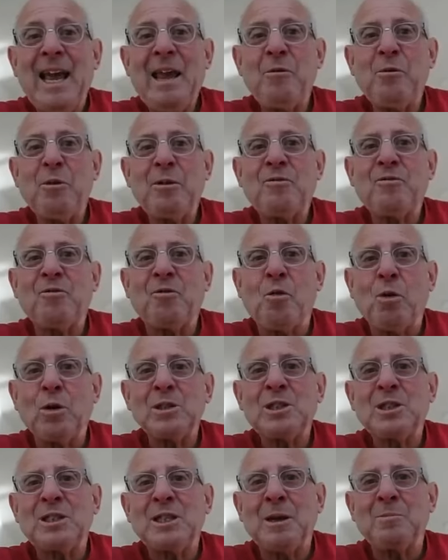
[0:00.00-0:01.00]
he would
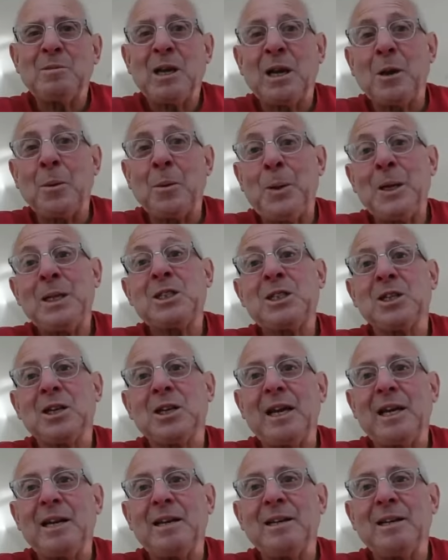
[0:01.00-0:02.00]
force them to
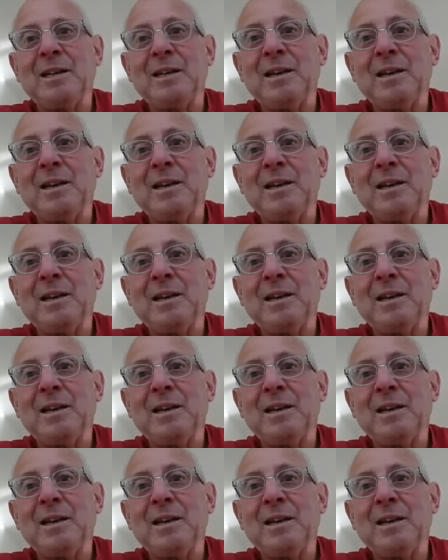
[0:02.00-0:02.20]
capitulate